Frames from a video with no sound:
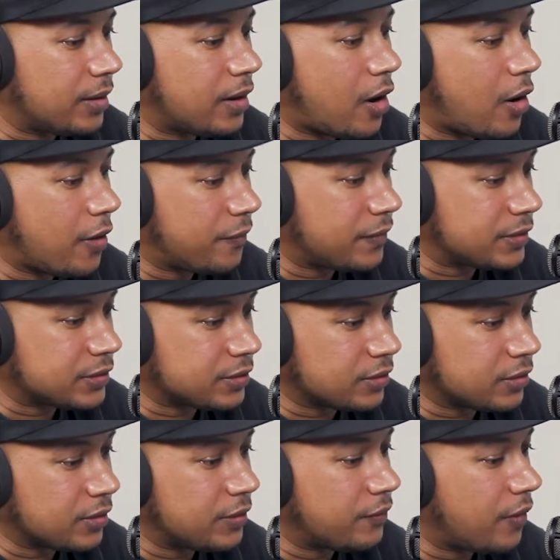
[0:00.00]

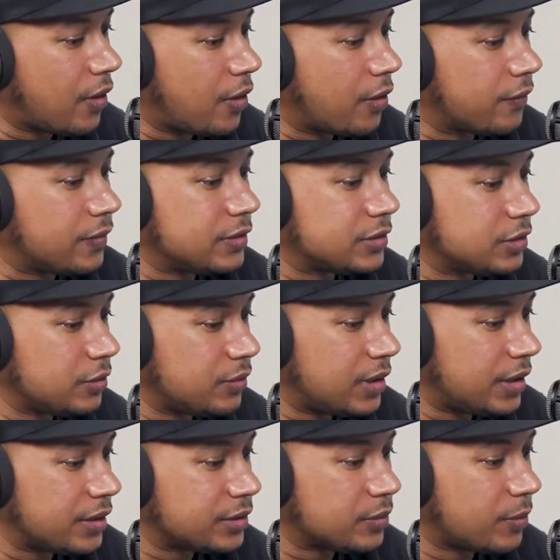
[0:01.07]
officer involved
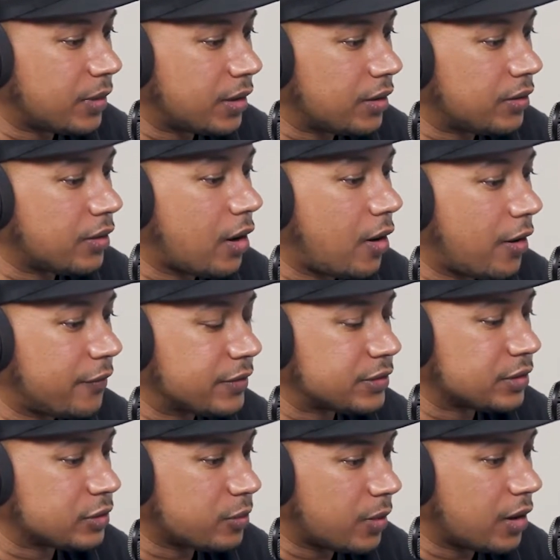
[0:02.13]
shootings where the
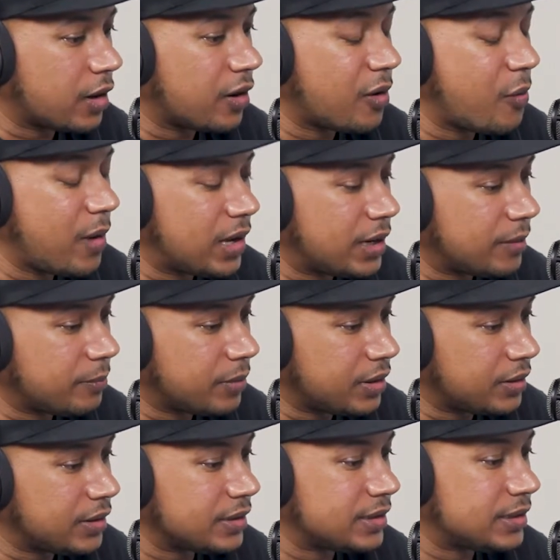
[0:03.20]
officers were acquitted,
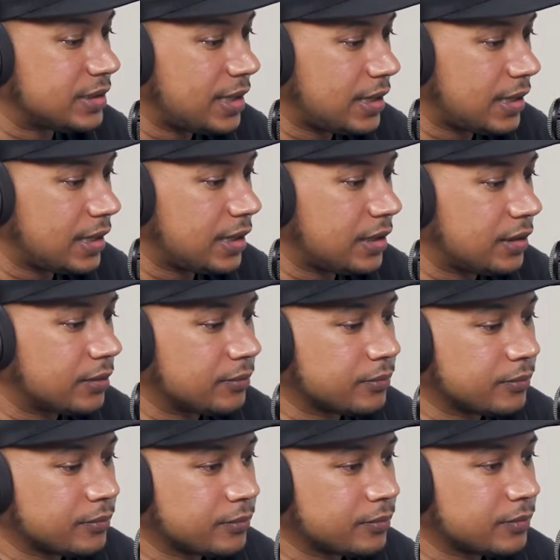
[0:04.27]
but the city
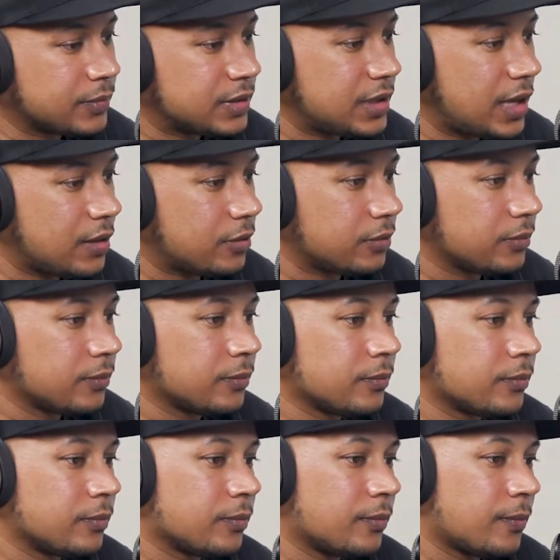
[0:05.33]
settled.
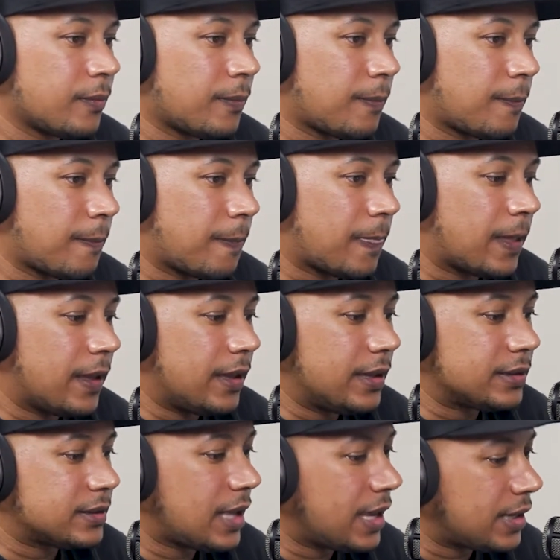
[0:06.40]

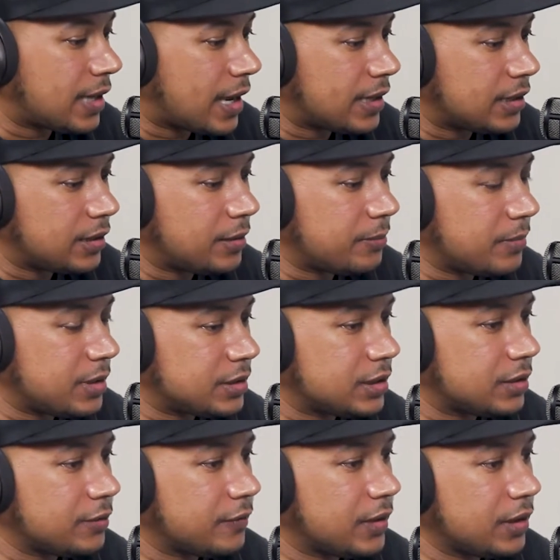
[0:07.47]
Is that not an
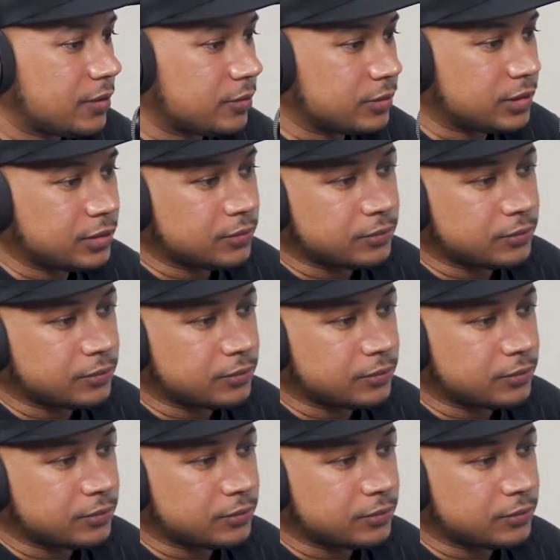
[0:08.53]
admission of guilt?